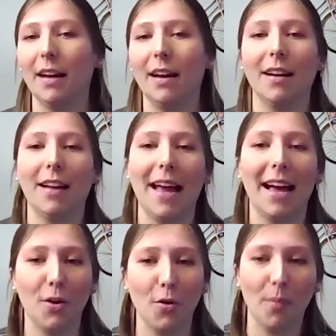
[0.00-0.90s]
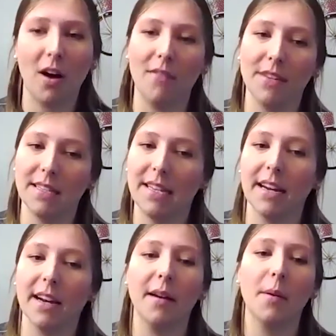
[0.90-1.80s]
uh, at home office
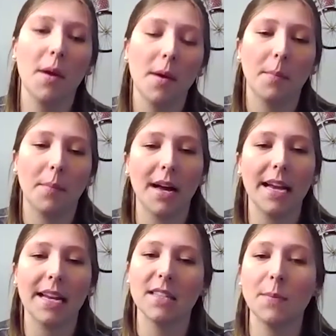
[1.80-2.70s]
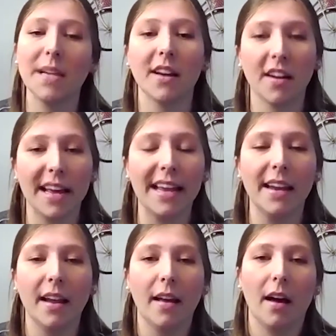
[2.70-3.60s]
here, but it's been good.
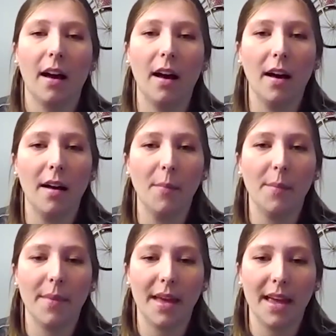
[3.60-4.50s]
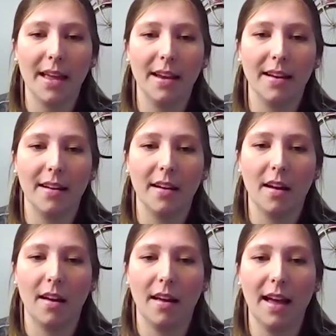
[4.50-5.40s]
Um, and
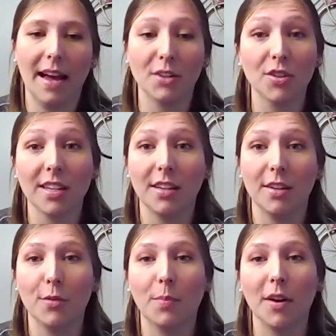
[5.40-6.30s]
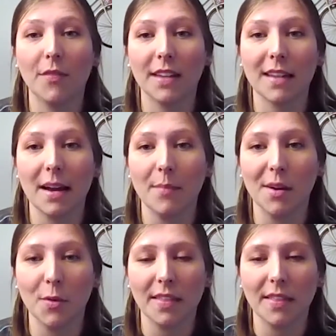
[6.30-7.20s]
actually, you know, perfect
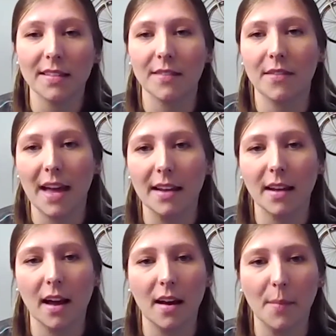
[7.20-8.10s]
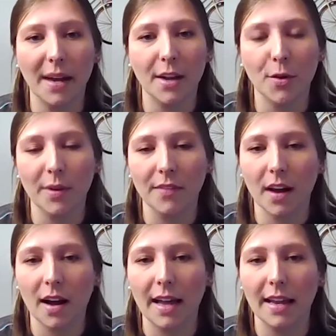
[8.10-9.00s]
timing with this event. Um, I know we've
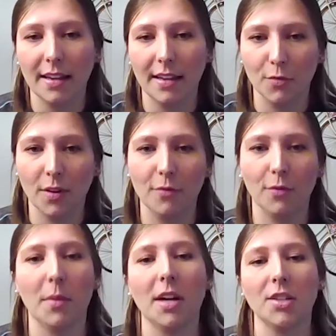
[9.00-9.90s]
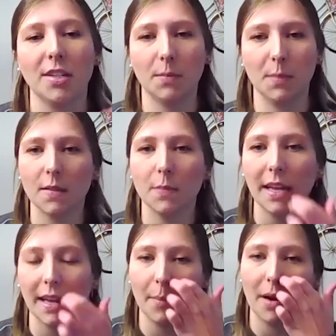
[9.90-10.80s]
got, you know, R- Ramaj has been
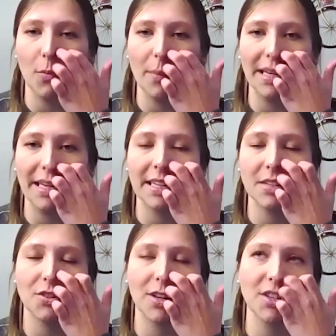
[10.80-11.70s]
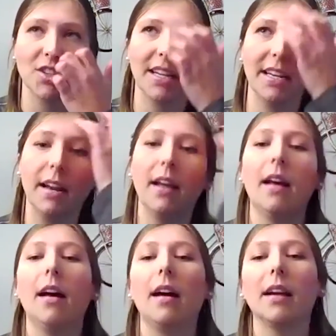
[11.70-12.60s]
speaking about women in construction
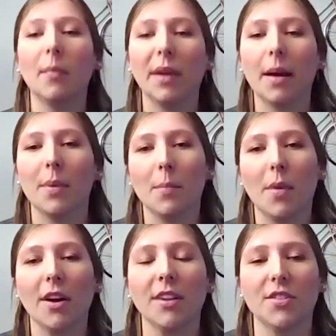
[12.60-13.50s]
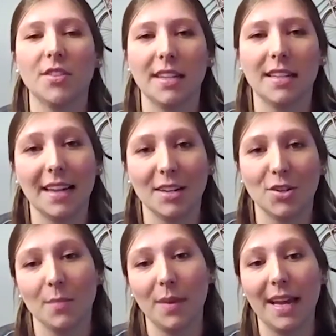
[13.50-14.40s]
coming up in March. It's
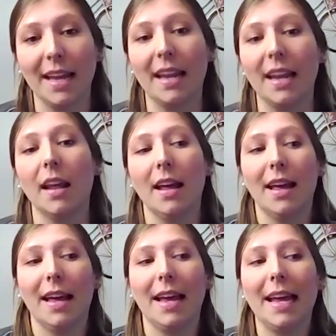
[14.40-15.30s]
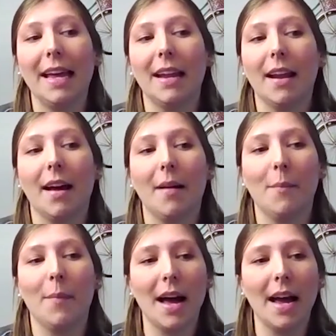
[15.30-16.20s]
actually been in
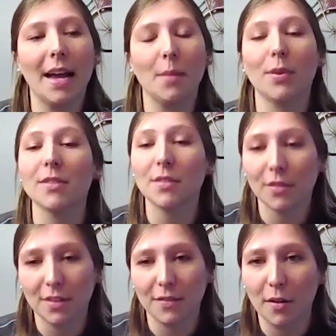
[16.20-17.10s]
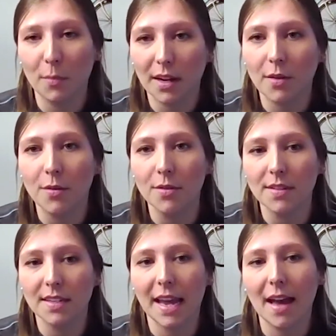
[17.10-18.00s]
my personal development
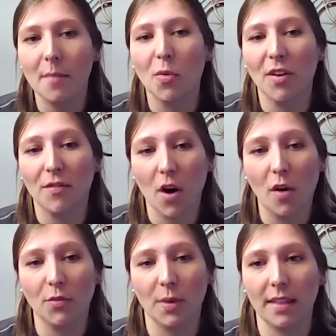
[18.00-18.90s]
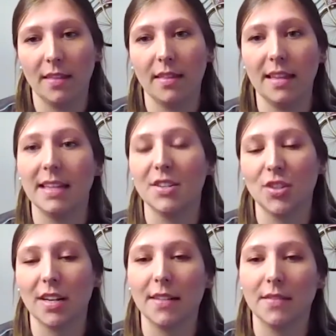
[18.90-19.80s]
goals to get more involved with the
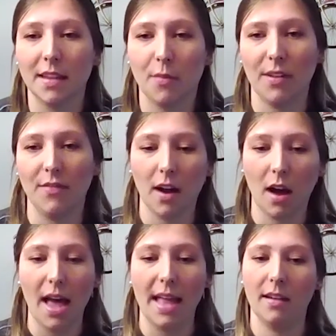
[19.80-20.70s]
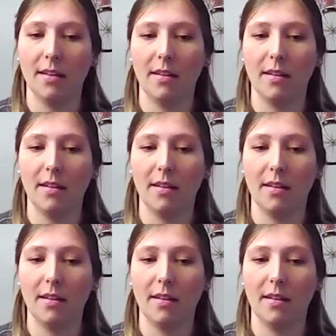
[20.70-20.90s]
initiatives that we've got